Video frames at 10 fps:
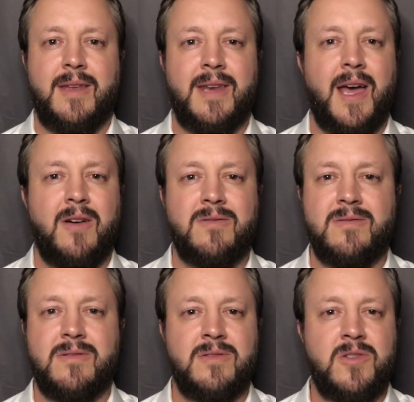Now,
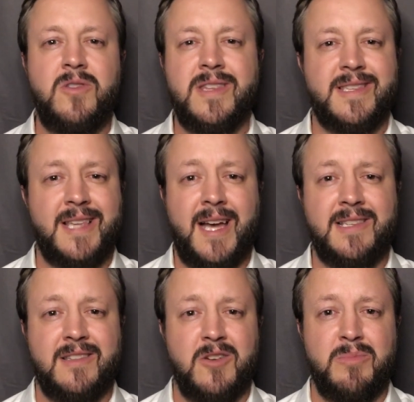due to the
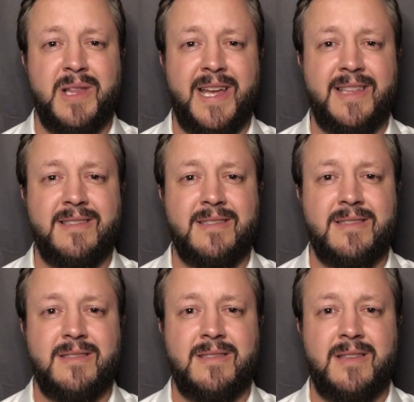size of their
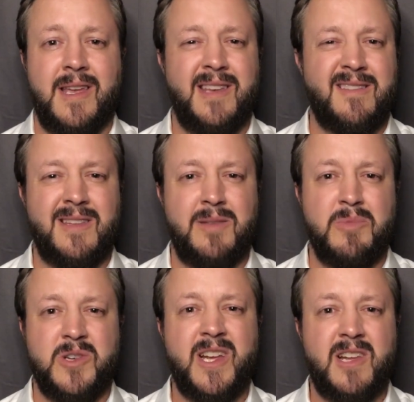plans, and in
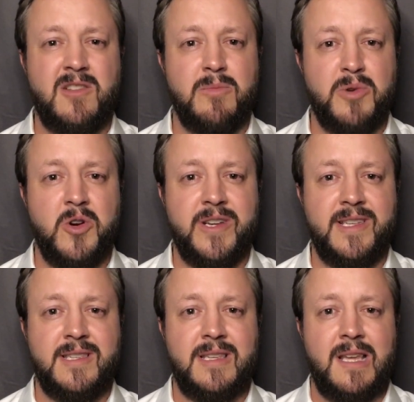particular
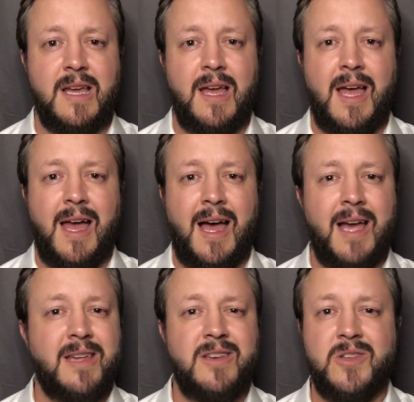Bernie's,
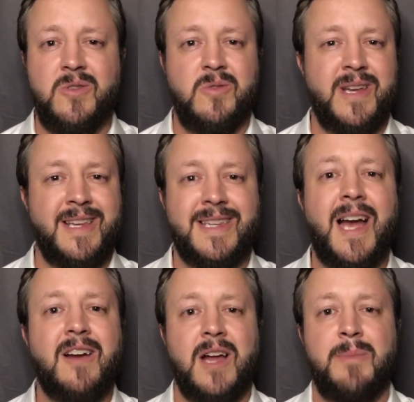I could do an
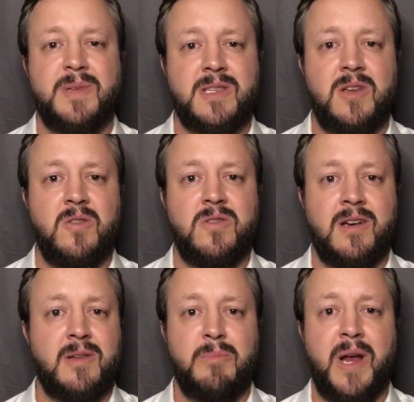entire episode
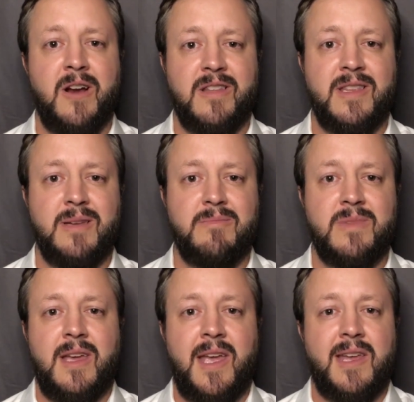on comparing them,
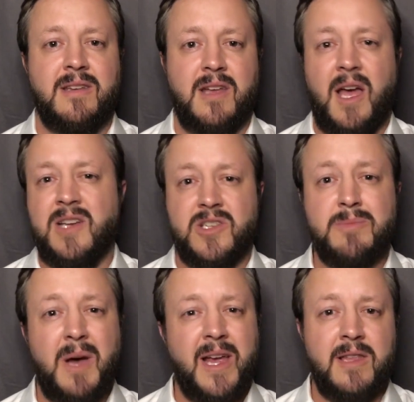and I
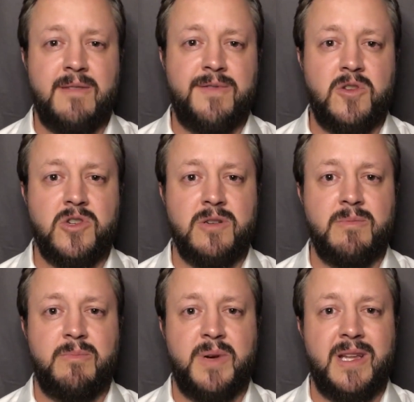just might in the future,
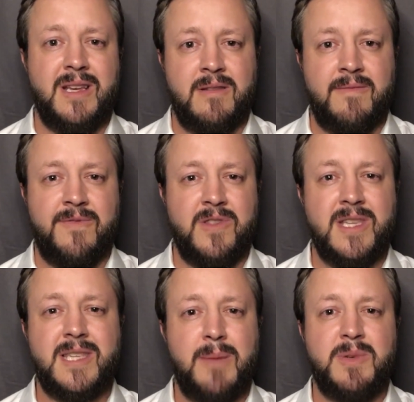but for
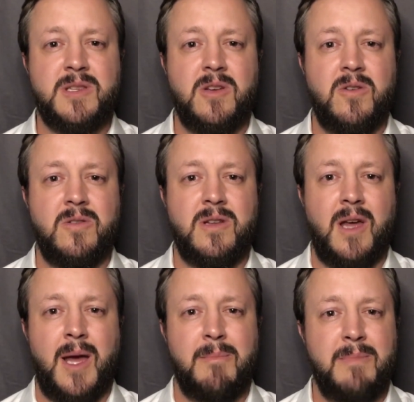this episode,
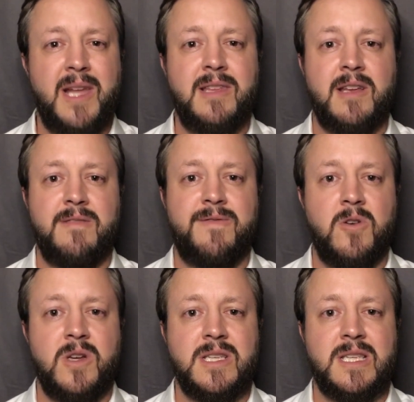I'm mainly going to
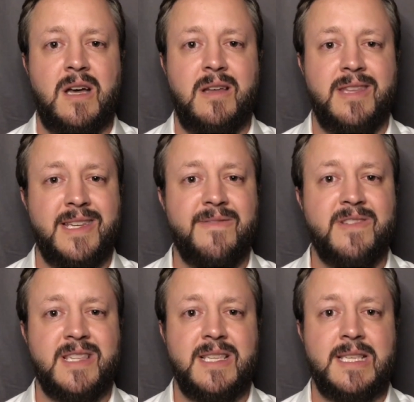focus on the
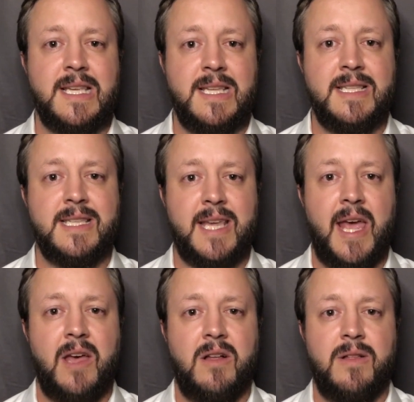differences in
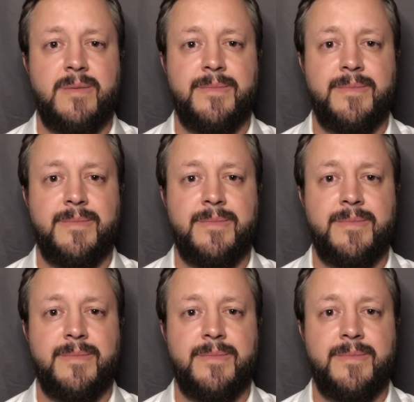scale.